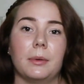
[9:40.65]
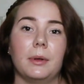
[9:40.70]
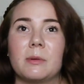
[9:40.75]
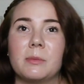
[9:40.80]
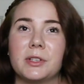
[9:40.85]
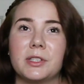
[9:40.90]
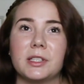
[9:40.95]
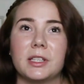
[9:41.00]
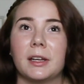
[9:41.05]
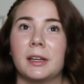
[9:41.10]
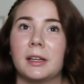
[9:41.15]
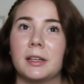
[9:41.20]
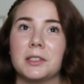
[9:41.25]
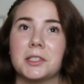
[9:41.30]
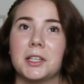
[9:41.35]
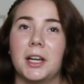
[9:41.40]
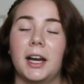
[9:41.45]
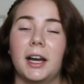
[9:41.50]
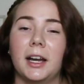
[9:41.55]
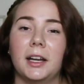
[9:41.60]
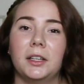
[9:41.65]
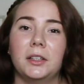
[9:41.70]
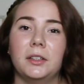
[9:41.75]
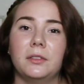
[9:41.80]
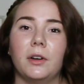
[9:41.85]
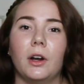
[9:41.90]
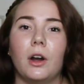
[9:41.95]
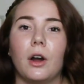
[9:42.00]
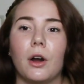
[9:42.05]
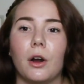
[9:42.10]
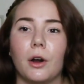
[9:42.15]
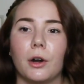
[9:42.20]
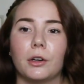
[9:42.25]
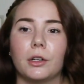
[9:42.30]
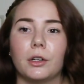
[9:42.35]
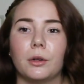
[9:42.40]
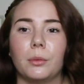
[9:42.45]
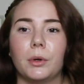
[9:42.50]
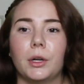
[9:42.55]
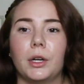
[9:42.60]
Normal skin is kind of a
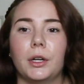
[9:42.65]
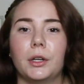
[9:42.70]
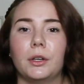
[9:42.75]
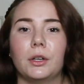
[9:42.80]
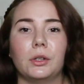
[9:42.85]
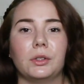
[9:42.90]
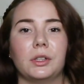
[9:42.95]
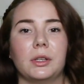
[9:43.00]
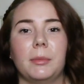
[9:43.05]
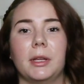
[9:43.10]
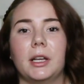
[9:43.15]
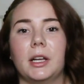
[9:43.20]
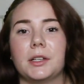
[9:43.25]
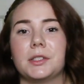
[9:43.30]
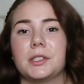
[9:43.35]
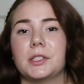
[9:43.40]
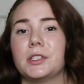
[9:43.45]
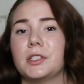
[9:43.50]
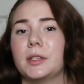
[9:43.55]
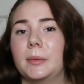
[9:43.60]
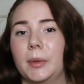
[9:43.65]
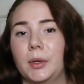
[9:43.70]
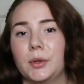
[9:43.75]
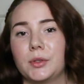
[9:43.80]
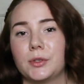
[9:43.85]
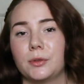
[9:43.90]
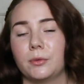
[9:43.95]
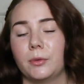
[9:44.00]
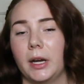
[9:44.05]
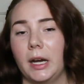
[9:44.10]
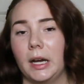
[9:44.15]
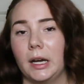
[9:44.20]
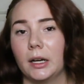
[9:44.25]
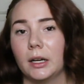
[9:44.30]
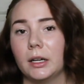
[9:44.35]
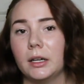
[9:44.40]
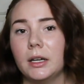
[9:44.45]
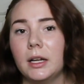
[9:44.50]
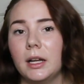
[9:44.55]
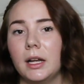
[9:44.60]
harder one only because it's the most
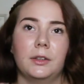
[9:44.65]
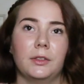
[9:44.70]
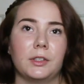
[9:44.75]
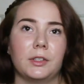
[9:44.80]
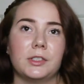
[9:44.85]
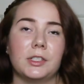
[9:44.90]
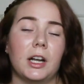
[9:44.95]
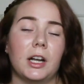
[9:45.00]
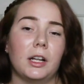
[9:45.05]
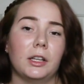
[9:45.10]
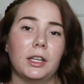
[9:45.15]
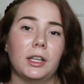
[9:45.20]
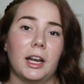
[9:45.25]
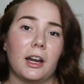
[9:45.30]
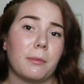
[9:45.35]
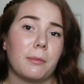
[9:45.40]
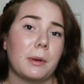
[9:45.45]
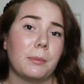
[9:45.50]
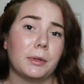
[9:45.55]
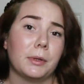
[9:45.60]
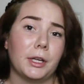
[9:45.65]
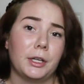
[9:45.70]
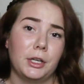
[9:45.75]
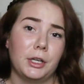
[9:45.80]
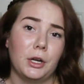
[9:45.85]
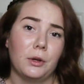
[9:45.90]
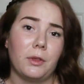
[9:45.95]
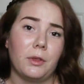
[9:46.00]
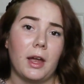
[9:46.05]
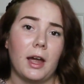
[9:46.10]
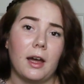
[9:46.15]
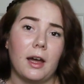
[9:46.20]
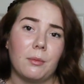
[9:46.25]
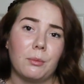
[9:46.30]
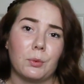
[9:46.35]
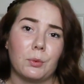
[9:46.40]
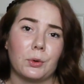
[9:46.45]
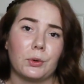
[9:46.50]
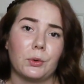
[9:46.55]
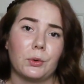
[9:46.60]
rare. There's not a lot of people I know that
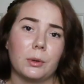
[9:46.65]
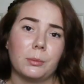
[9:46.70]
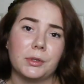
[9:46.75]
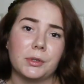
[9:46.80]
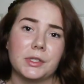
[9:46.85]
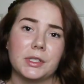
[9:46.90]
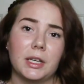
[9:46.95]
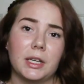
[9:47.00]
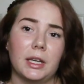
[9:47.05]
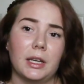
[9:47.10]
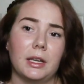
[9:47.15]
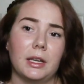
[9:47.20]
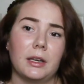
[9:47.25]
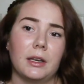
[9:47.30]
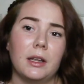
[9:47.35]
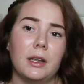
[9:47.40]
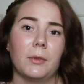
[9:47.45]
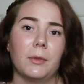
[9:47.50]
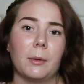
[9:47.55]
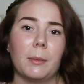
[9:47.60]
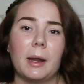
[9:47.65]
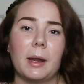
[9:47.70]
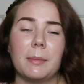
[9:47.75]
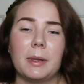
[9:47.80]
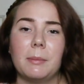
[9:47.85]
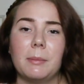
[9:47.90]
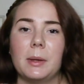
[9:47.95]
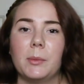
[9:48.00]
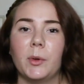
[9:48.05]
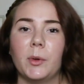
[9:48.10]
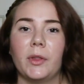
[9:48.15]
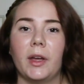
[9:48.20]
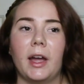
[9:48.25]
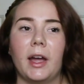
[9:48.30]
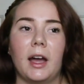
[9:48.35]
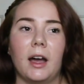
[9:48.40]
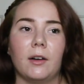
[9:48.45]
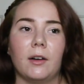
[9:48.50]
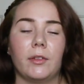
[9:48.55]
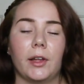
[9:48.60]
have more normal skin. There might be people that
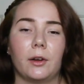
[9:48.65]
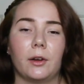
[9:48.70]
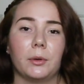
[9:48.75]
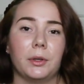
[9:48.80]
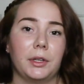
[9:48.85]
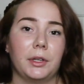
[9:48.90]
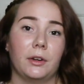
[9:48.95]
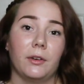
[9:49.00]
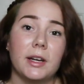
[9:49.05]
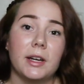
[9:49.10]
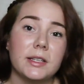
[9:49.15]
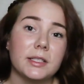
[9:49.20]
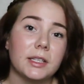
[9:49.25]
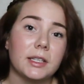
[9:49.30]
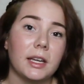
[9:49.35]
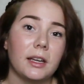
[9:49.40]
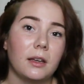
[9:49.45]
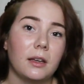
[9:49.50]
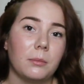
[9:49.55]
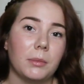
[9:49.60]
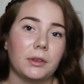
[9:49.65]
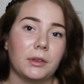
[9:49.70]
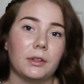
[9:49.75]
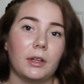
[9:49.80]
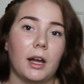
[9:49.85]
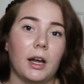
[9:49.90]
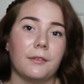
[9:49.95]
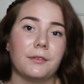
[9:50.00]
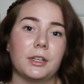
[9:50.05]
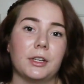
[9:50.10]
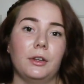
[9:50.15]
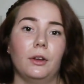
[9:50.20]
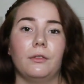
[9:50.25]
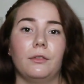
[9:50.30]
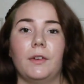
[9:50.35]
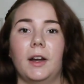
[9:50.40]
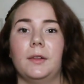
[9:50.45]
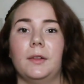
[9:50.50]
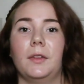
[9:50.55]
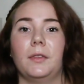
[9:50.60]
have like really great skin, but often you'll
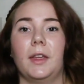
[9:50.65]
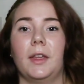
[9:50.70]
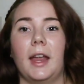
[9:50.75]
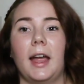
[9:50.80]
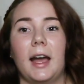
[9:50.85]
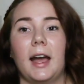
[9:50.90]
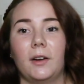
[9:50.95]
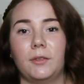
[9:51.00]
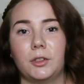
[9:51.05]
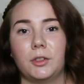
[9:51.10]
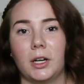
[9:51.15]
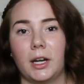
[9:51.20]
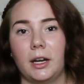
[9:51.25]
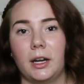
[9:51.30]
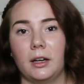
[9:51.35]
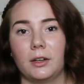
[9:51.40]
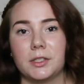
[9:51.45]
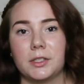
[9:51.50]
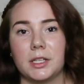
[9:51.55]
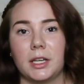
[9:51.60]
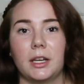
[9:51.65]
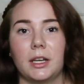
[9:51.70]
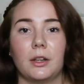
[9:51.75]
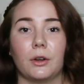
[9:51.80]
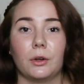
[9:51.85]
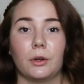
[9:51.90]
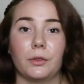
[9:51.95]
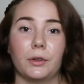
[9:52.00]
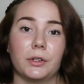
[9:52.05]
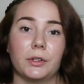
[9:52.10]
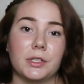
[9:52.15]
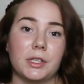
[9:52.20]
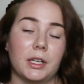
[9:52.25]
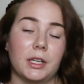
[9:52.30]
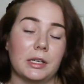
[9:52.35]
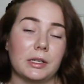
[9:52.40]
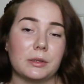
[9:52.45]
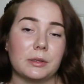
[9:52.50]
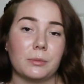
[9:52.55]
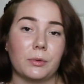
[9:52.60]
find that they have drier skin or their
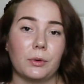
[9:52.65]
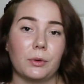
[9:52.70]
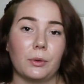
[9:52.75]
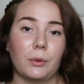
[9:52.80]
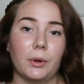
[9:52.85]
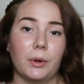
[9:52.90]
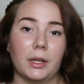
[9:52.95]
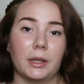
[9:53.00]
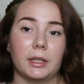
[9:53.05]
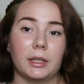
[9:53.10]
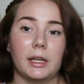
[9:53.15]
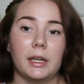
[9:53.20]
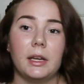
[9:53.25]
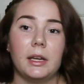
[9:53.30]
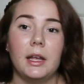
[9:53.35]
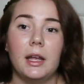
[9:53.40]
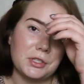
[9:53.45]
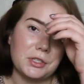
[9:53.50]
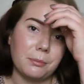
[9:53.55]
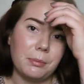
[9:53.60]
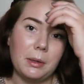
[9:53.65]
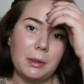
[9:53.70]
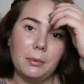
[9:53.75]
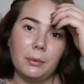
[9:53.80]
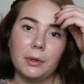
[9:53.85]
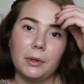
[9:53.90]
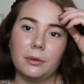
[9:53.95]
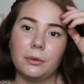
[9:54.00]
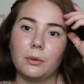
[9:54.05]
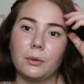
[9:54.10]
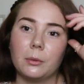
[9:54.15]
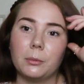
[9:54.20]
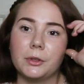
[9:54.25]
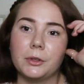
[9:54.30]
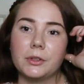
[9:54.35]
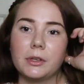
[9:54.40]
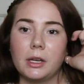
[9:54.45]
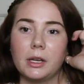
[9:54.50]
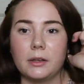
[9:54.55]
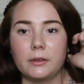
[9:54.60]
skin is more oily. So people with normal
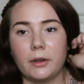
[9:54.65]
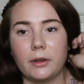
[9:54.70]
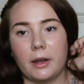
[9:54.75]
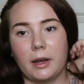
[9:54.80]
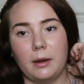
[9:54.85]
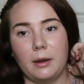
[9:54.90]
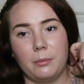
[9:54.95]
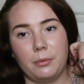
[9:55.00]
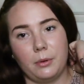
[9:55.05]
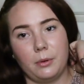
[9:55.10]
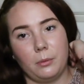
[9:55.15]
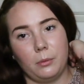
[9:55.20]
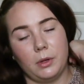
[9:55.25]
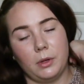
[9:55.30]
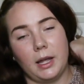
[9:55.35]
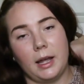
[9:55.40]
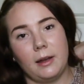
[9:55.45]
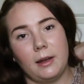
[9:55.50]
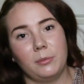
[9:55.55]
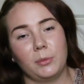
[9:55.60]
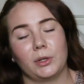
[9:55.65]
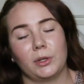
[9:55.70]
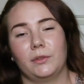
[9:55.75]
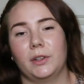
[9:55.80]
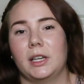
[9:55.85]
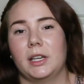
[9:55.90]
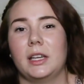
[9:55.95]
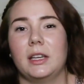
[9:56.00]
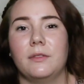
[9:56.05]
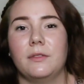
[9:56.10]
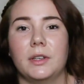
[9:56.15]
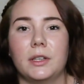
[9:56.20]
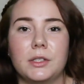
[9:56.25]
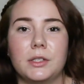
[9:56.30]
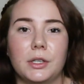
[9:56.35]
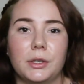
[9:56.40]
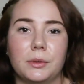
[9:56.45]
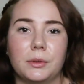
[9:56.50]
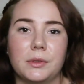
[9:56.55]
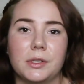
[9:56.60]
skin type will have more of an even
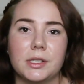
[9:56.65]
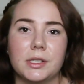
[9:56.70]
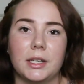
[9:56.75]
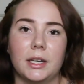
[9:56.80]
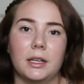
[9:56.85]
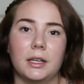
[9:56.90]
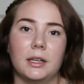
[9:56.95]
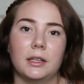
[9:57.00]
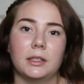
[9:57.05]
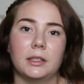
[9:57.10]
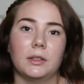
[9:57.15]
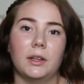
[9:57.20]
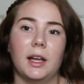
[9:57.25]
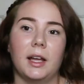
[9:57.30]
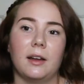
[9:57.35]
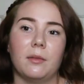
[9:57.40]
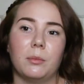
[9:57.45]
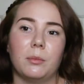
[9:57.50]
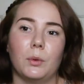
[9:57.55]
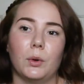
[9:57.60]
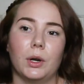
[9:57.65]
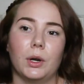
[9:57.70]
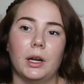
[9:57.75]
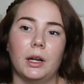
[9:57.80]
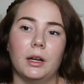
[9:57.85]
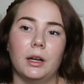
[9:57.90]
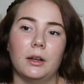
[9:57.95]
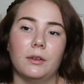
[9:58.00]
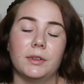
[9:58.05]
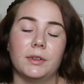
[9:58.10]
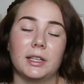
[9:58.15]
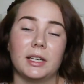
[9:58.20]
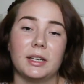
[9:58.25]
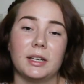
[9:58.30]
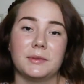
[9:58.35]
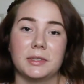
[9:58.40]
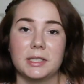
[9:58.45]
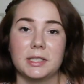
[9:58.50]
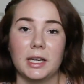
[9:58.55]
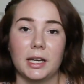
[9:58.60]
toned skin. They'll have more of an
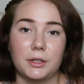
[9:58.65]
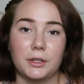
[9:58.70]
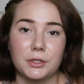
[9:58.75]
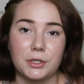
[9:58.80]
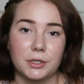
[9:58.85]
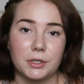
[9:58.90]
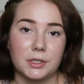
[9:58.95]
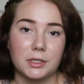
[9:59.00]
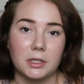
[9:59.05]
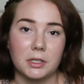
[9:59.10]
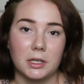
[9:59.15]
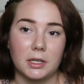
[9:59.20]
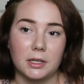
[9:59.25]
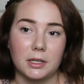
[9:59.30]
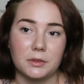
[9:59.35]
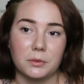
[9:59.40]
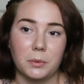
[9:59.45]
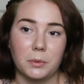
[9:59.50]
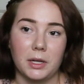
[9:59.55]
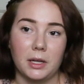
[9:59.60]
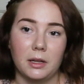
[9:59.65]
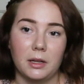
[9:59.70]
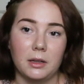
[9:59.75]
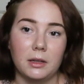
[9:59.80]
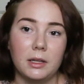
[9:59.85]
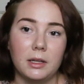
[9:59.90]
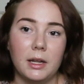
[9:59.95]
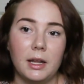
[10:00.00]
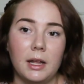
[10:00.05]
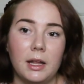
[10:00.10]
even textured skin as well.